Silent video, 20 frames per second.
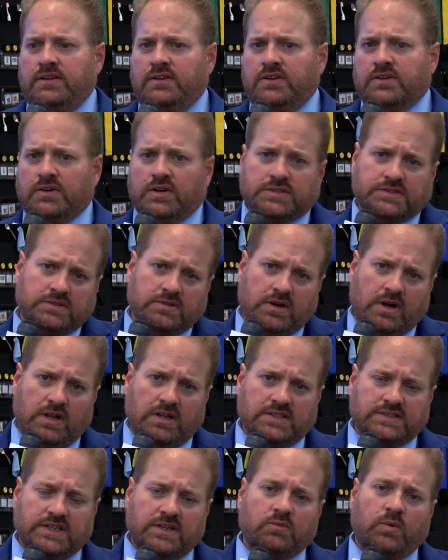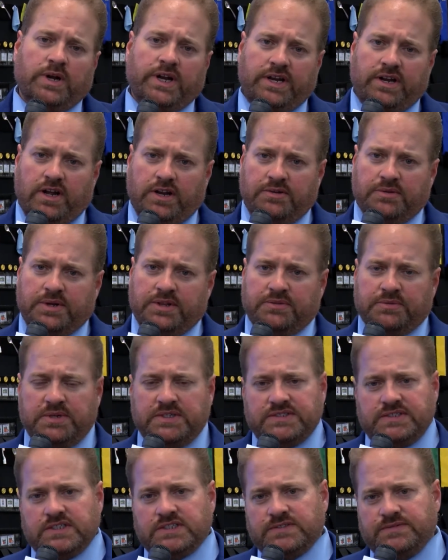you can also call us at
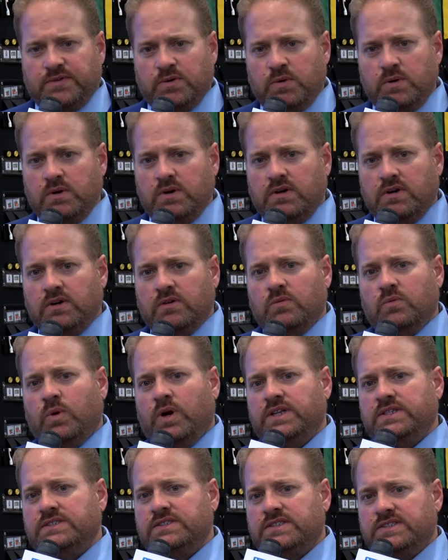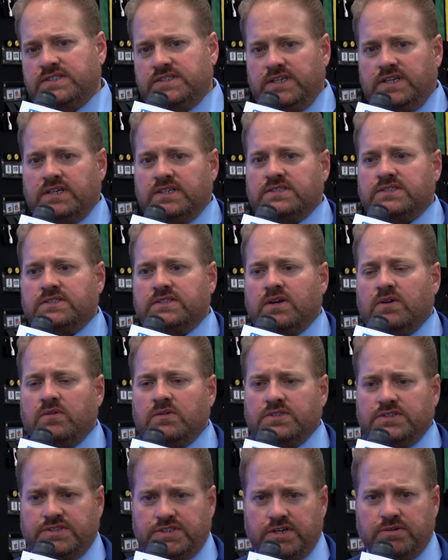
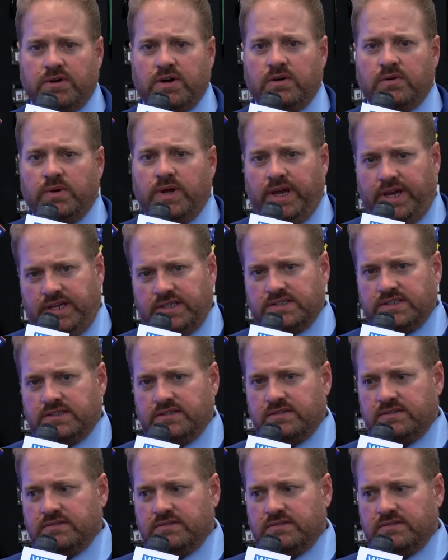1-800-364-1608.